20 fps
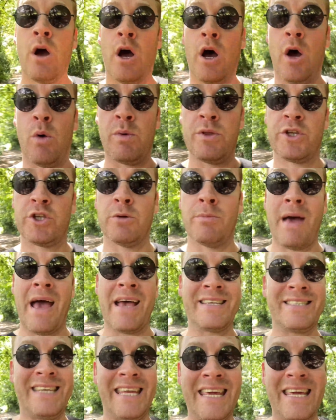with some
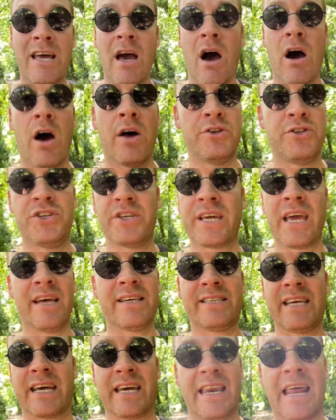SD cards. Just get a
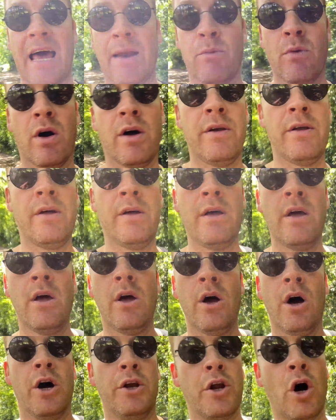second-hand one,
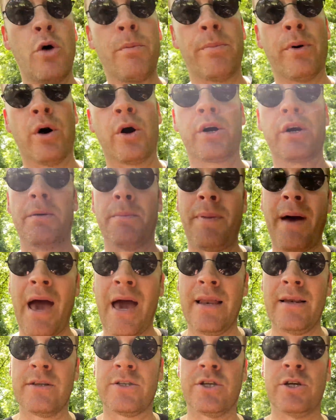a notebook and
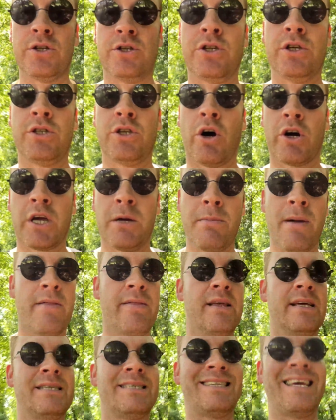pen to document
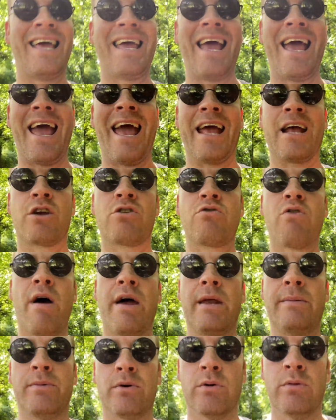this
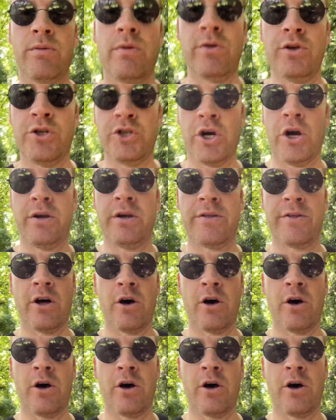incredible journey that